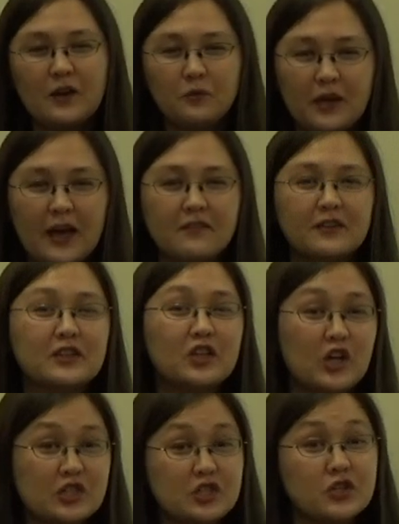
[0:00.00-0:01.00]
and we have a
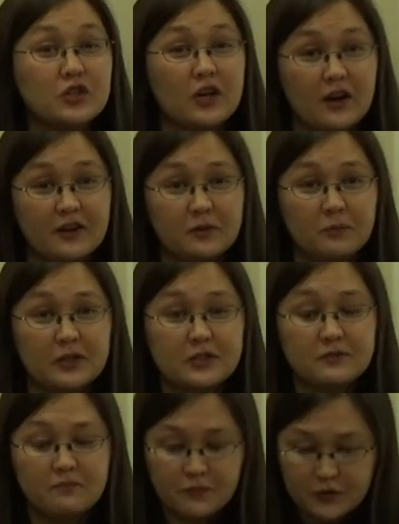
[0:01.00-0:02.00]
logical
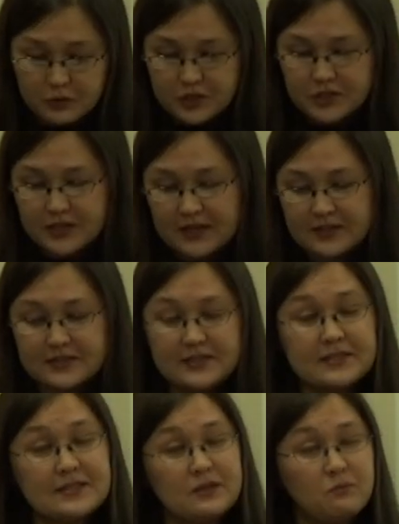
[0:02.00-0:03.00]
argument, which said
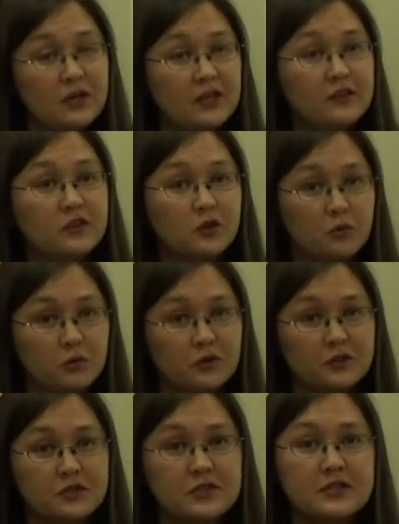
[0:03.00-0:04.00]
Disney made the
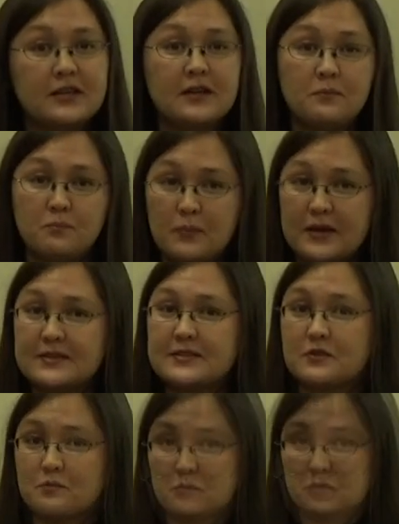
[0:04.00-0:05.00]
world's
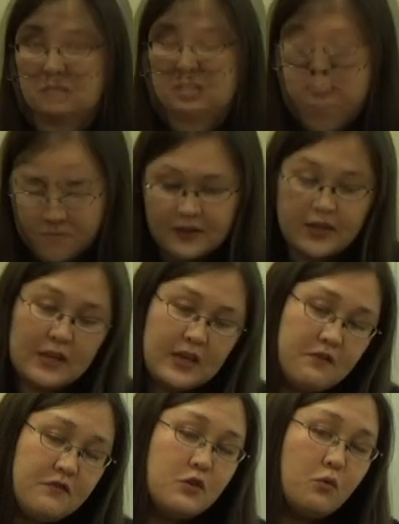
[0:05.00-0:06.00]
best movie.
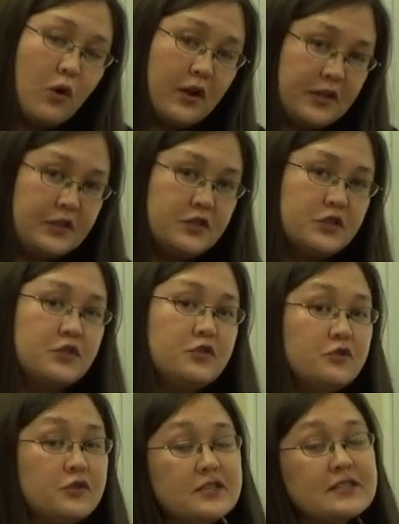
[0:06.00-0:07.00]
If you wanted to
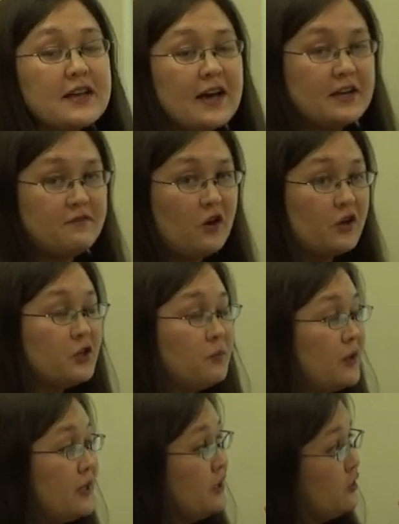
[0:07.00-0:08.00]
do this kind of
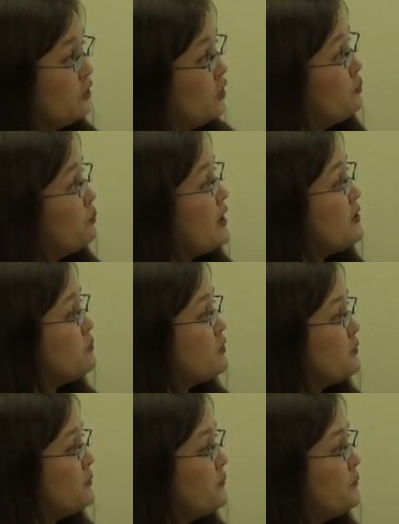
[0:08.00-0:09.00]
argument in your own paper,